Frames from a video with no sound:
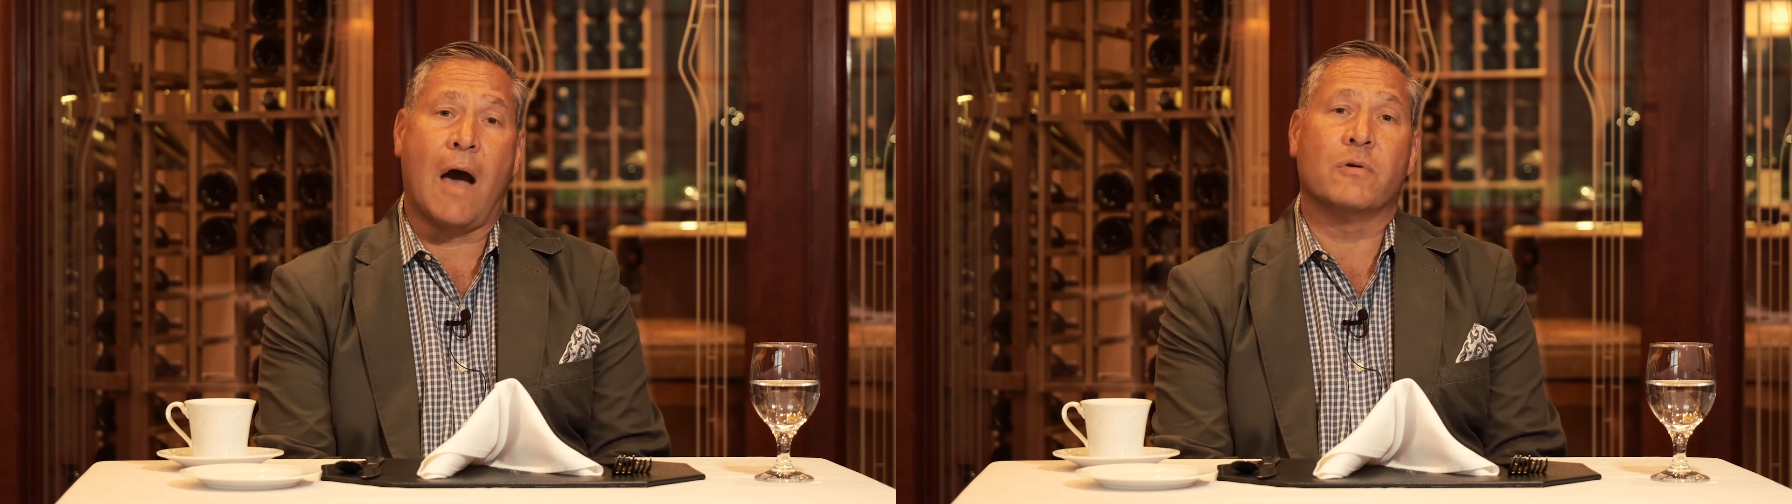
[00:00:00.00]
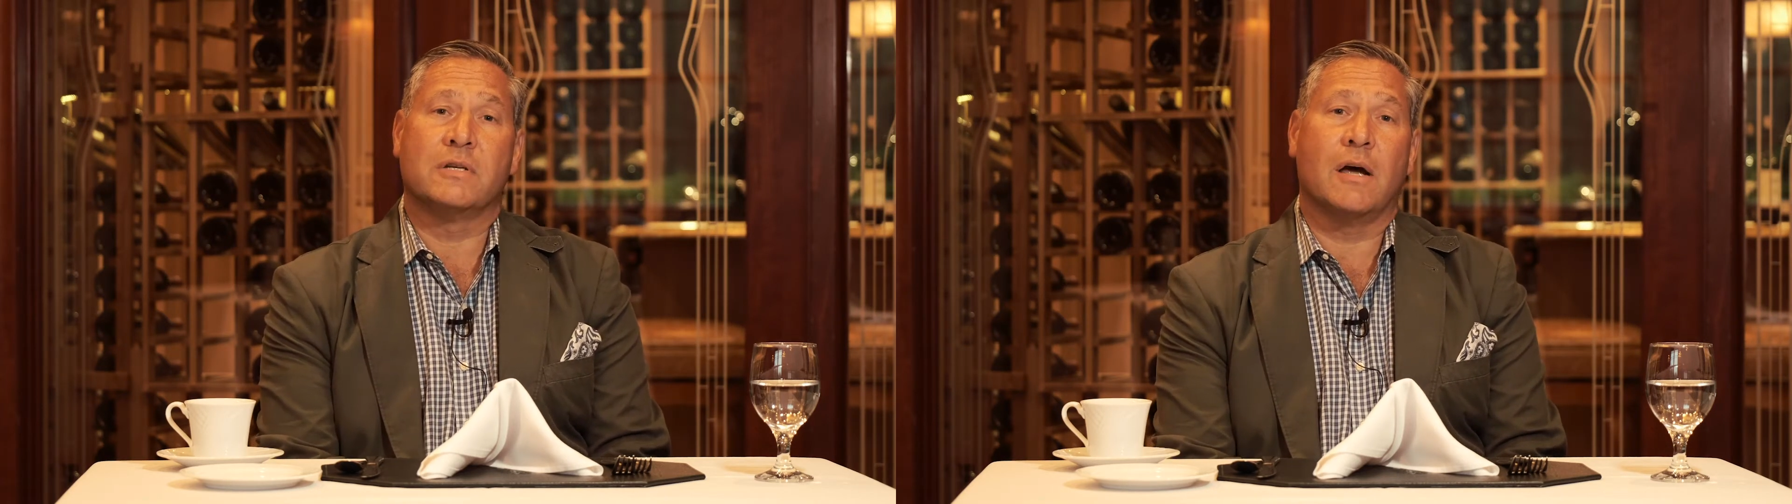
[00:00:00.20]

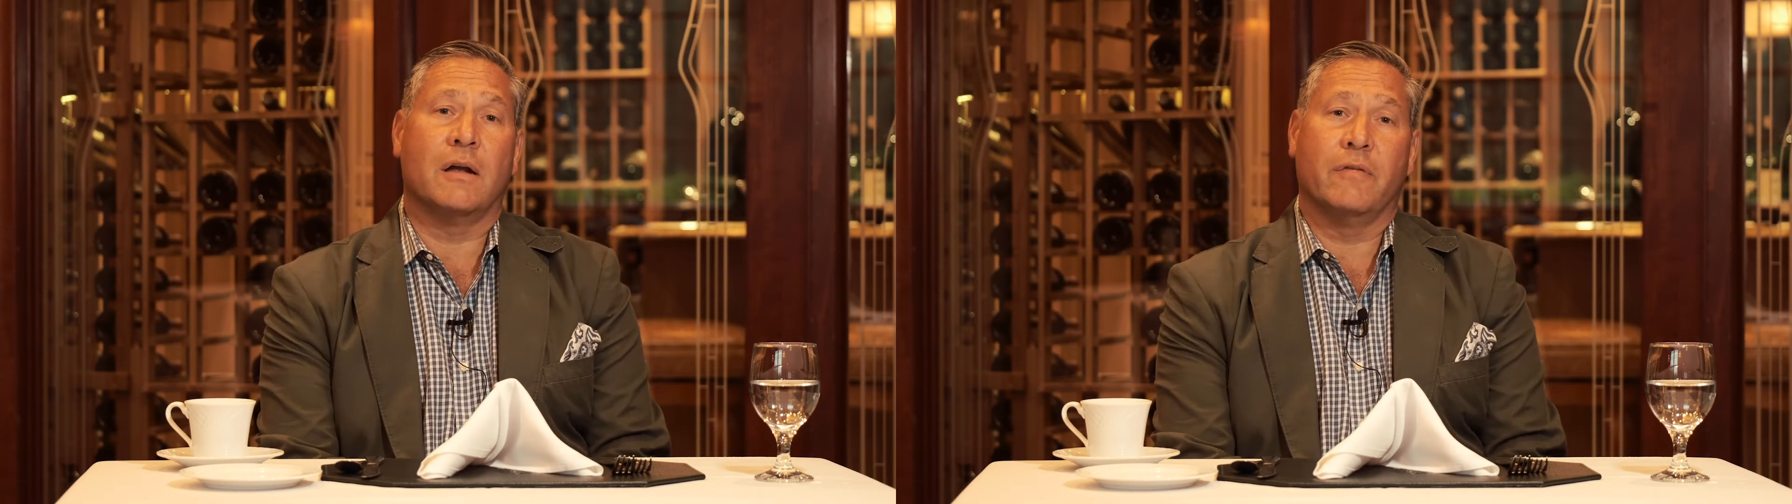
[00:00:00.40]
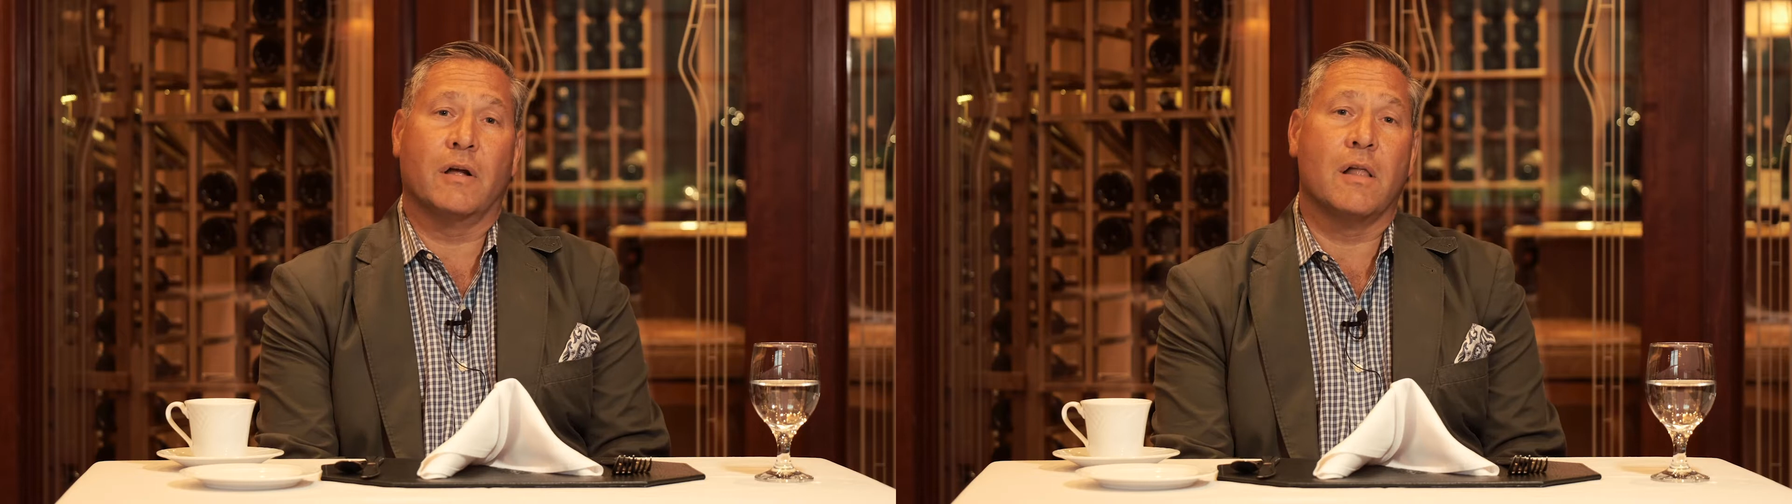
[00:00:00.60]

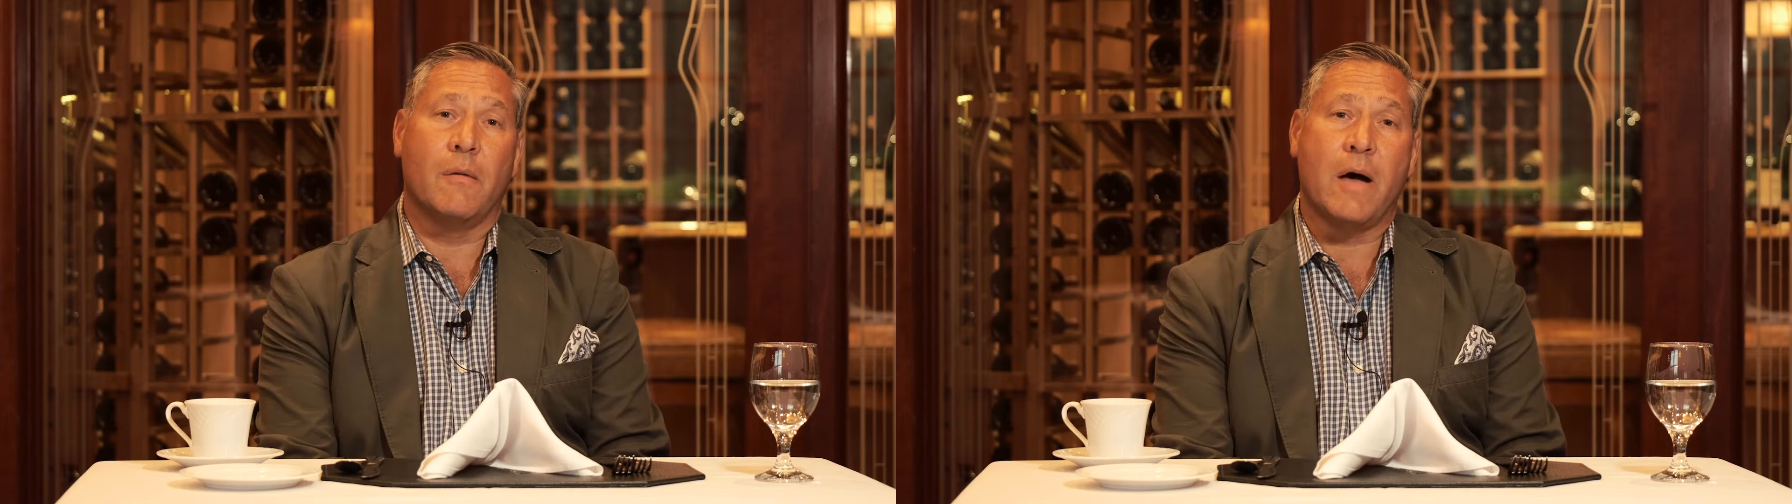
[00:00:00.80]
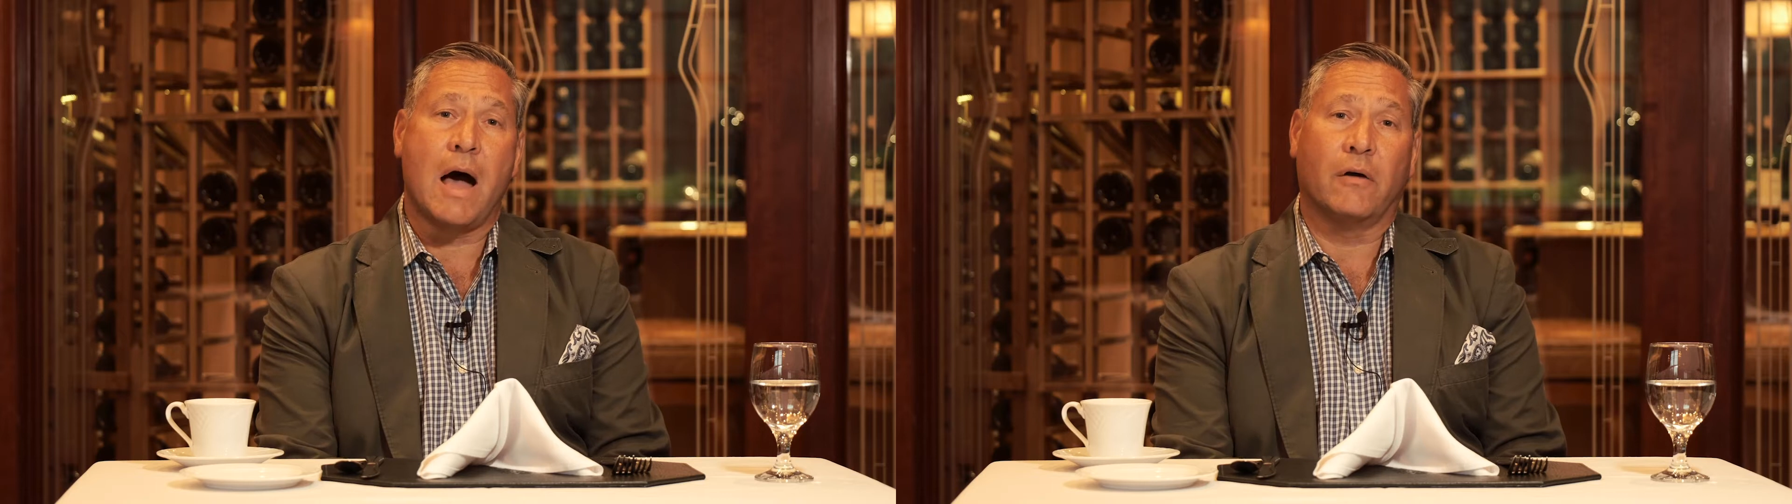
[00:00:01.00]
outside of the
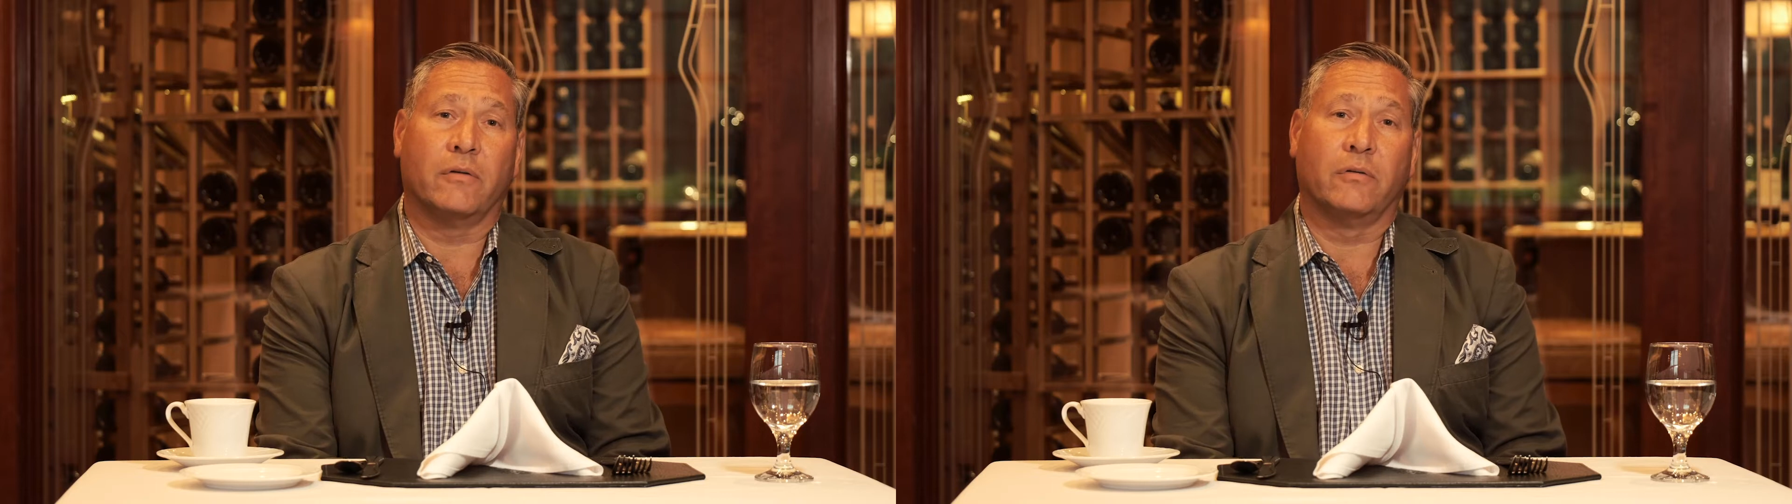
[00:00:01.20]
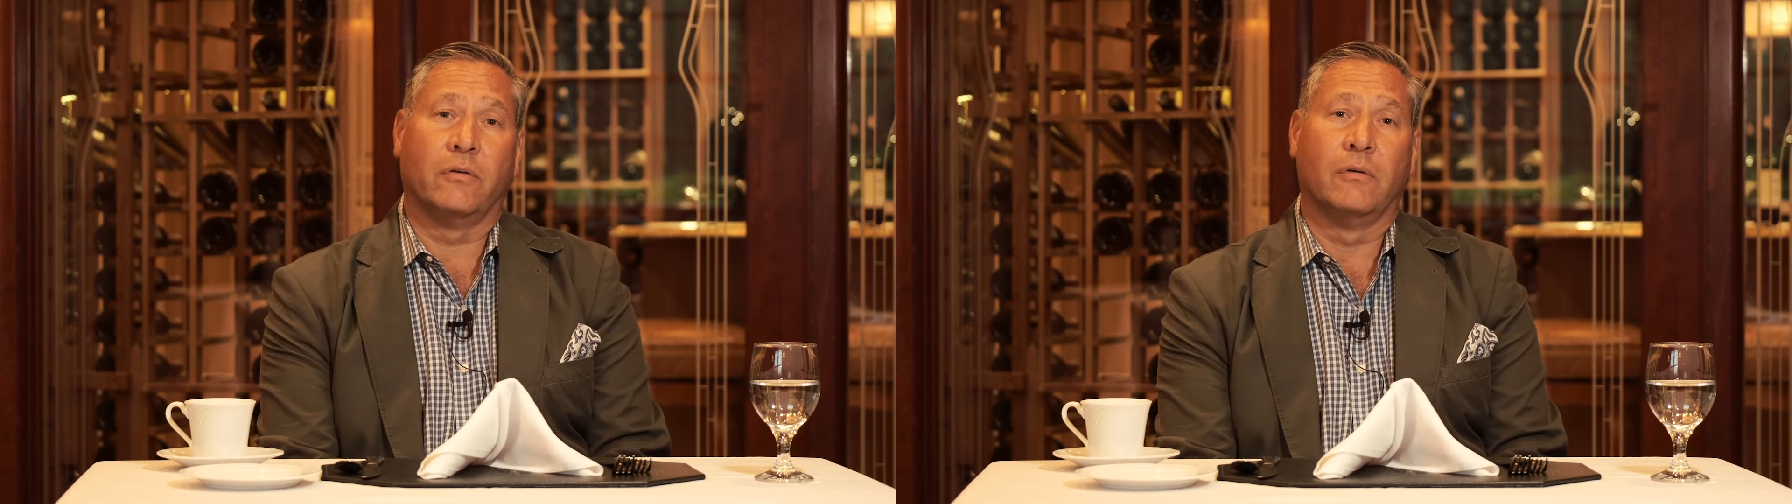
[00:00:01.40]

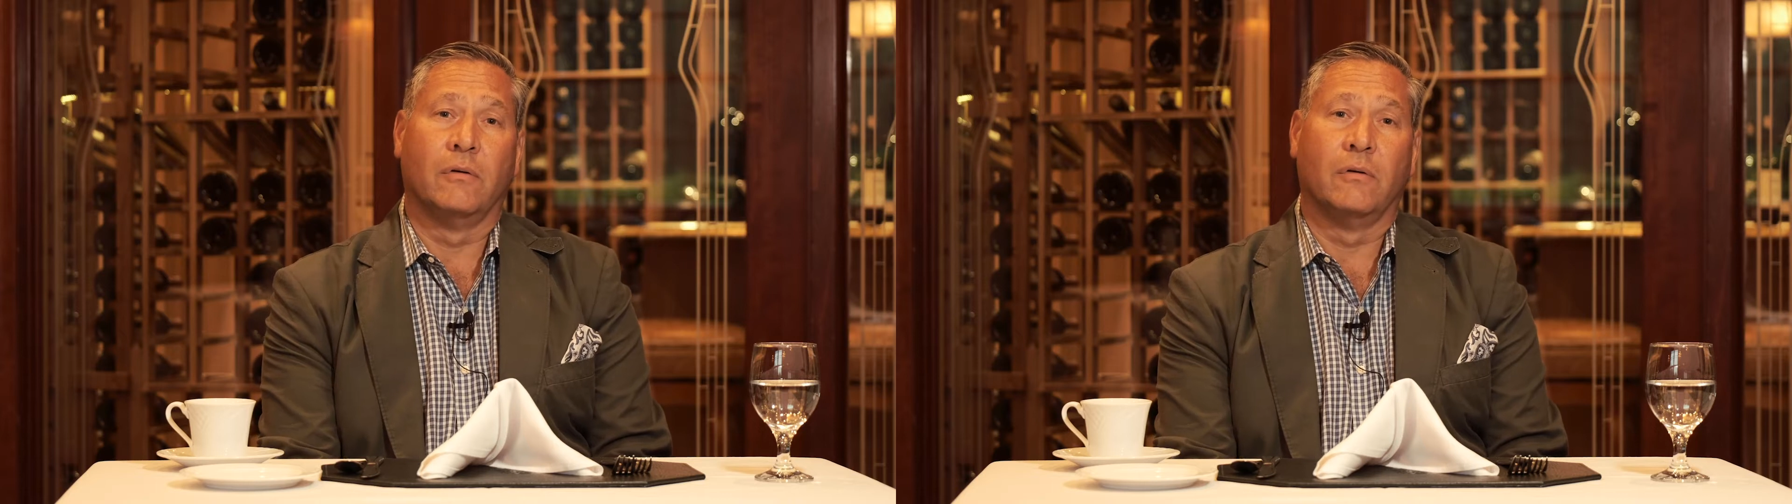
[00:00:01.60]
clubhouse